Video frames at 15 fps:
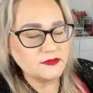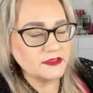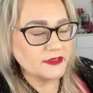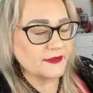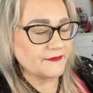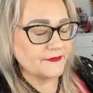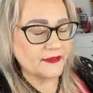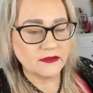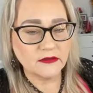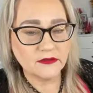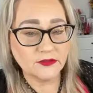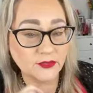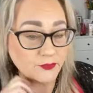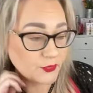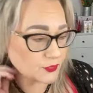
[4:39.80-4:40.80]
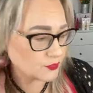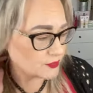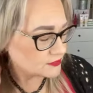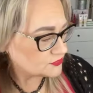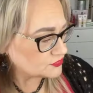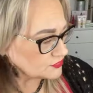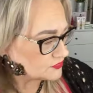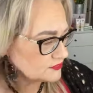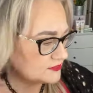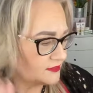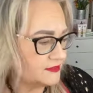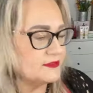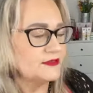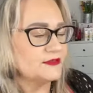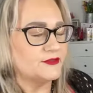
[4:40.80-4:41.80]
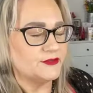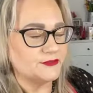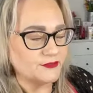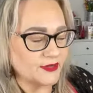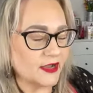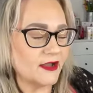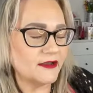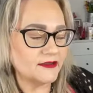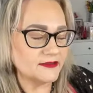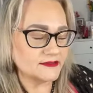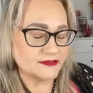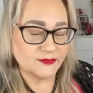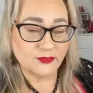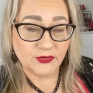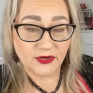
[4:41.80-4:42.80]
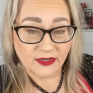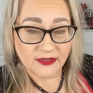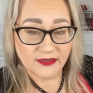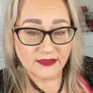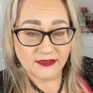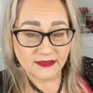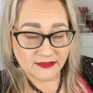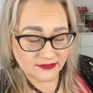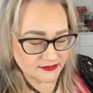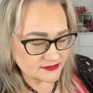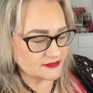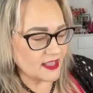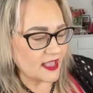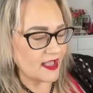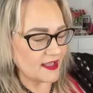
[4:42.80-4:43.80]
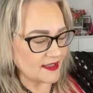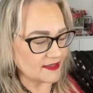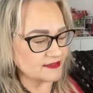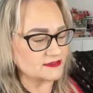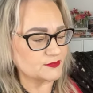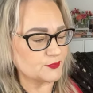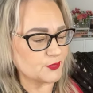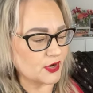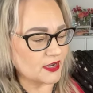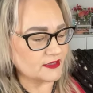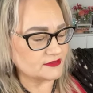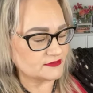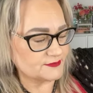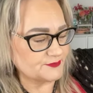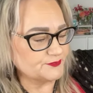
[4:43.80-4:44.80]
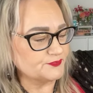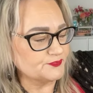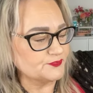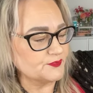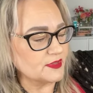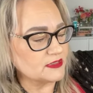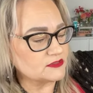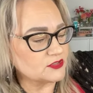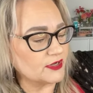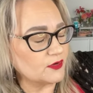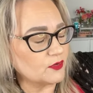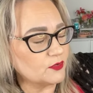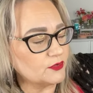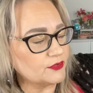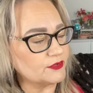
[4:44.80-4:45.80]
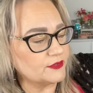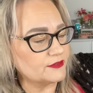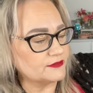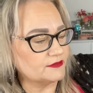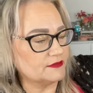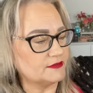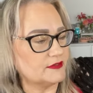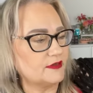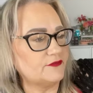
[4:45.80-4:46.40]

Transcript: you got that on your porch, you got a surprise. Yeah, a surprise. So I ordered a